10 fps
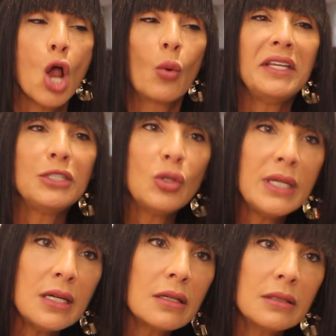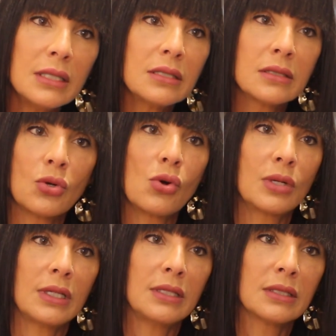When you hear these
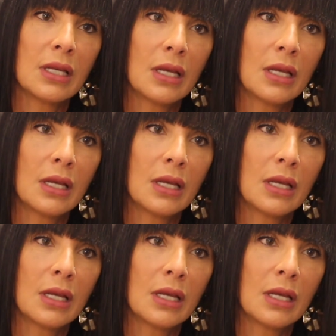stories